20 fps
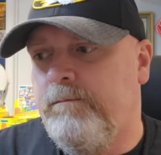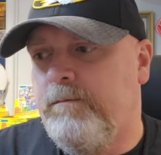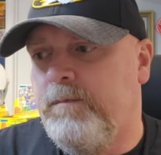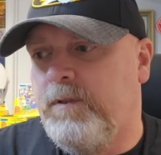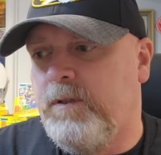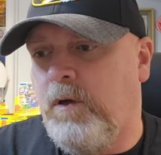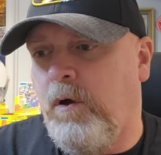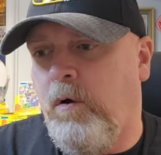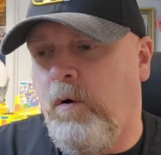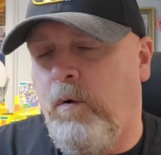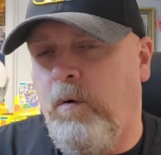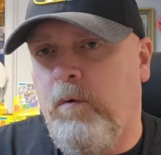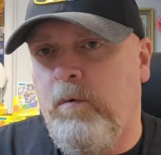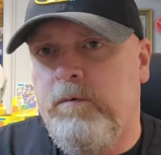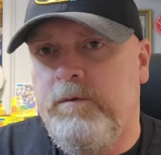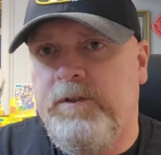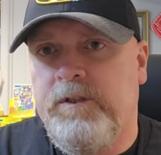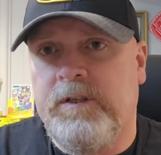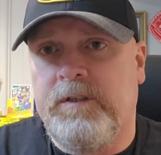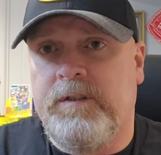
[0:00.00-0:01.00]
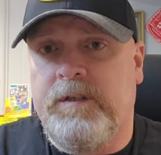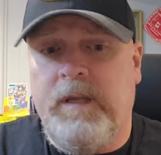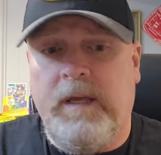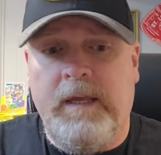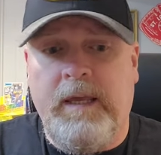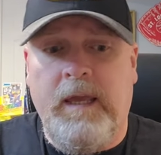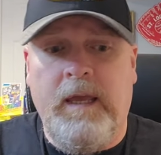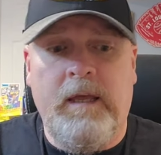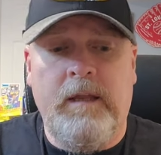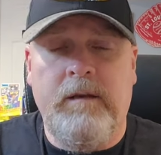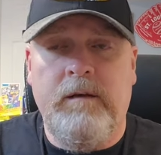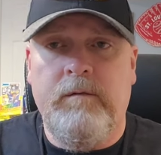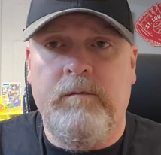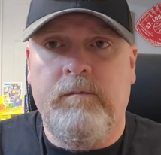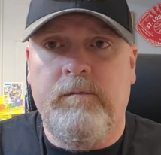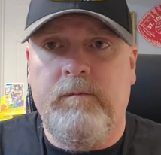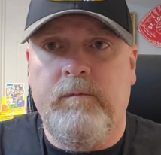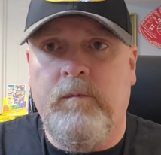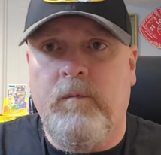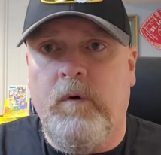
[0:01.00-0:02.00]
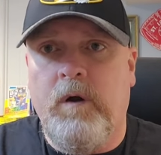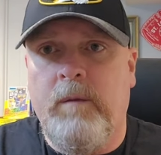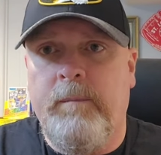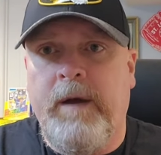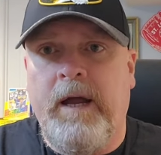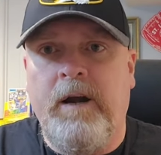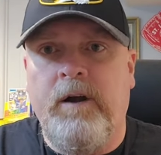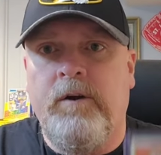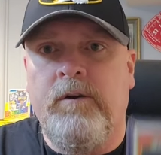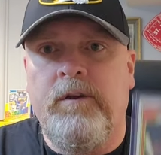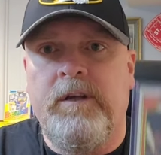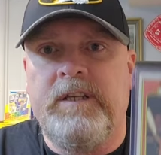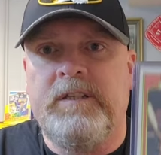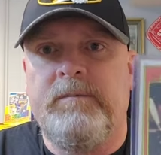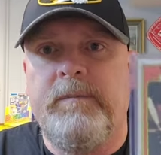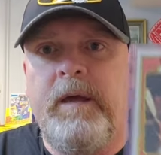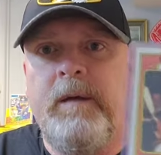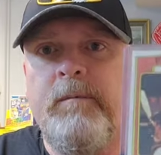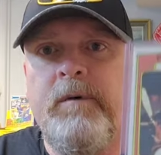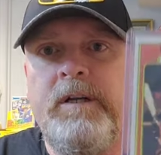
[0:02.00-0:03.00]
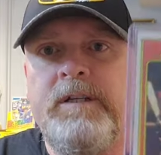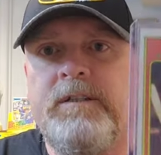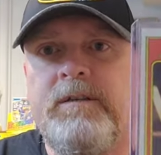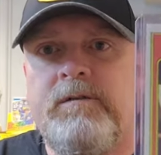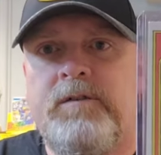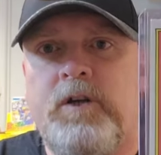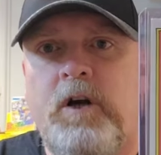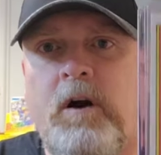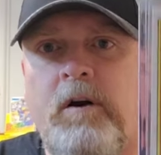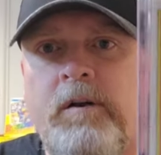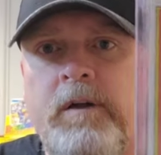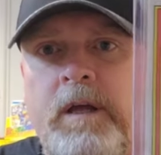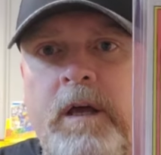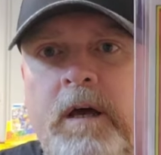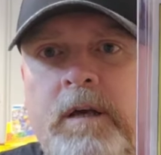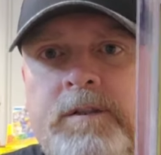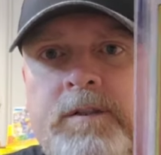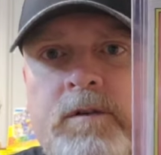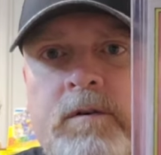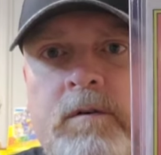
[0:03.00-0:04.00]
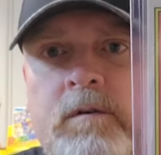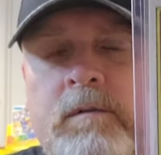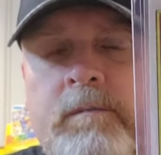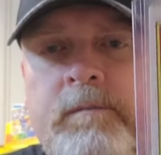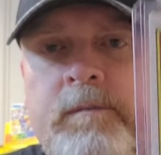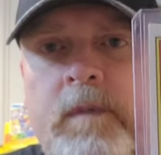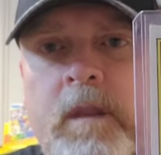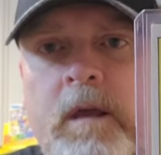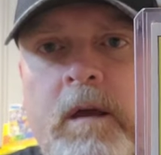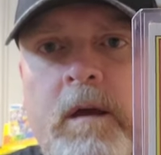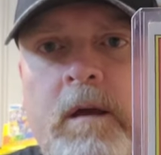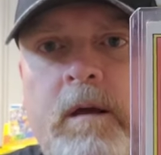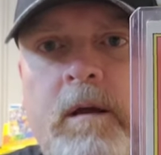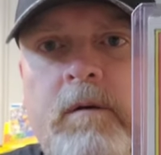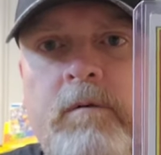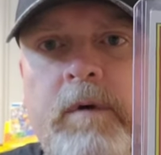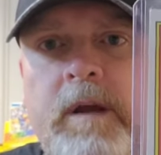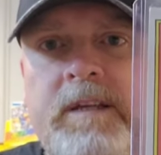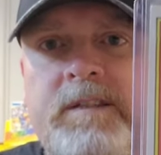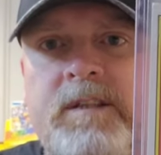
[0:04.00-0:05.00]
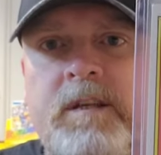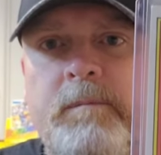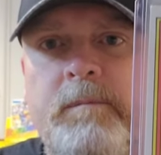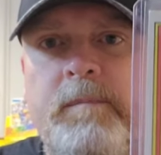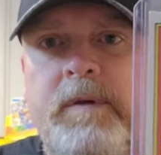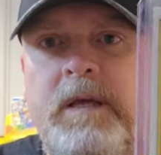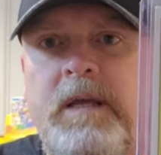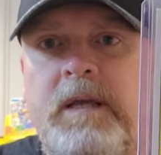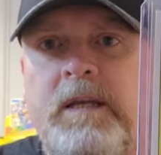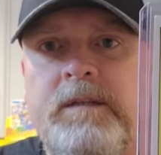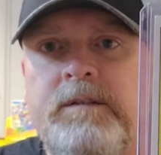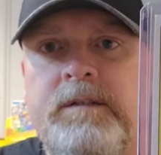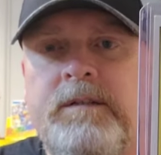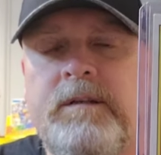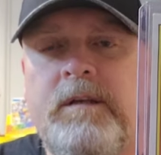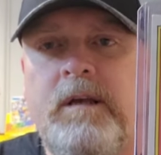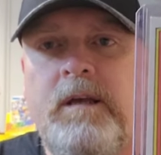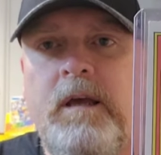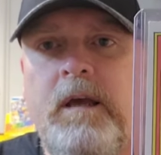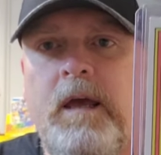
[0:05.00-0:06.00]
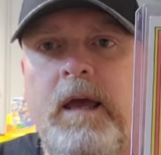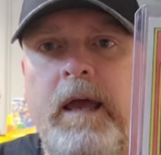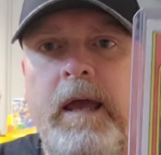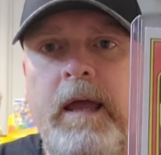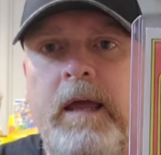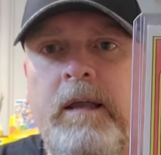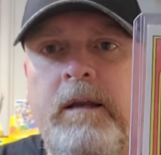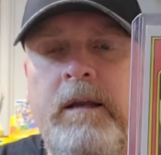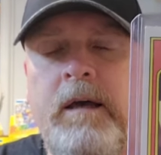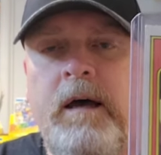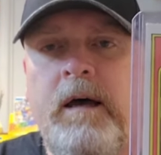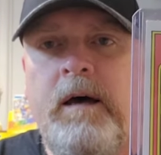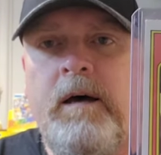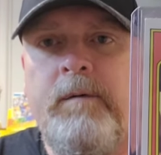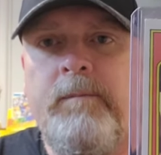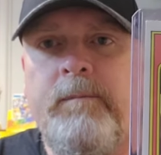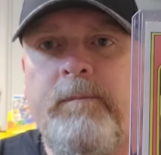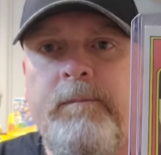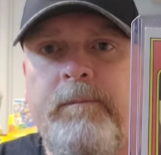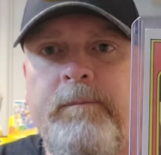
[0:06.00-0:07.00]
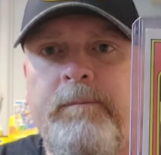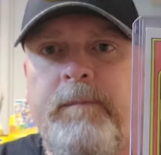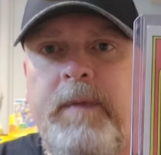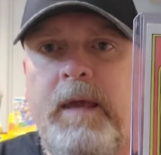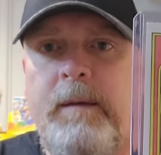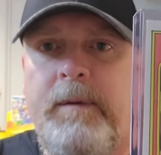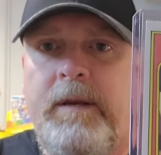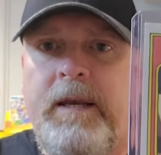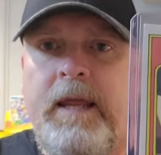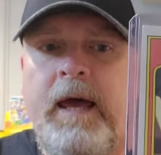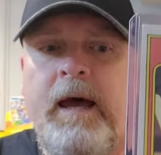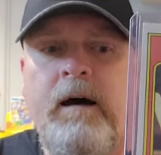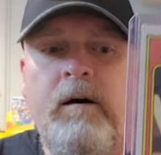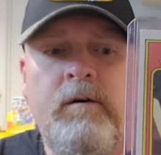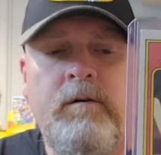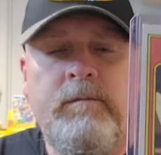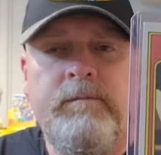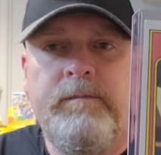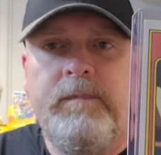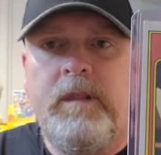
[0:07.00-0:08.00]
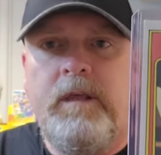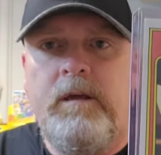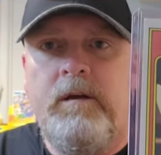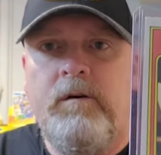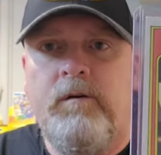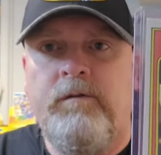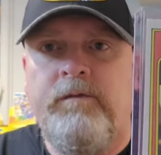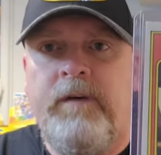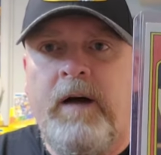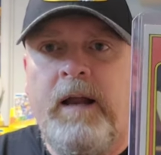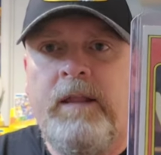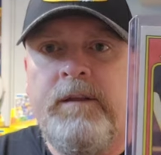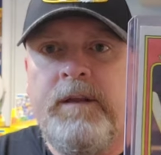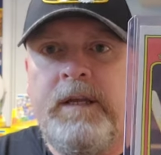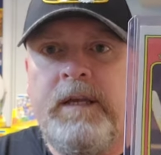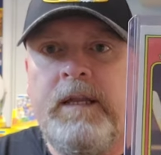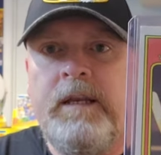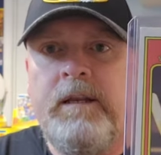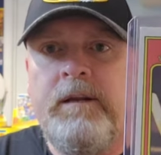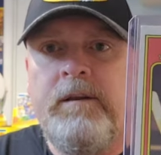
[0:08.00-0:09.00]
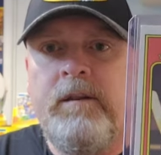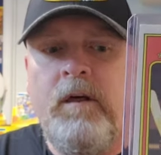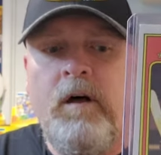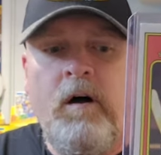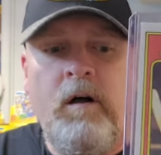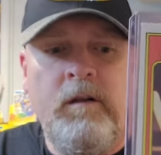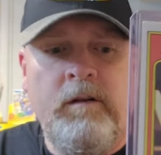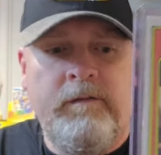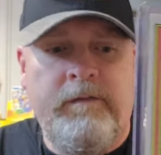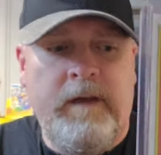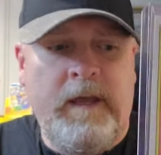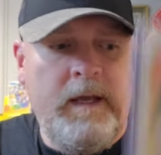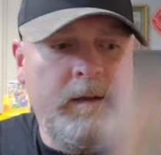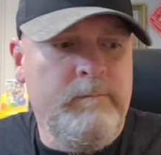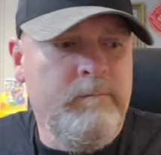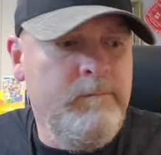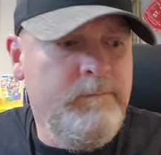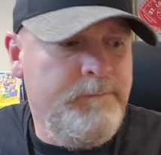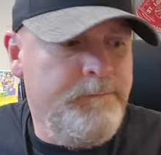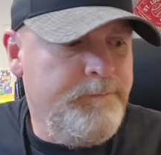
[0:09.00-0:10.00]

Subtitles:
So just again, one of my earliest memories of Charlie Hustle, rest in peace. And, maybe now he'll finally get into the Hall of Fame.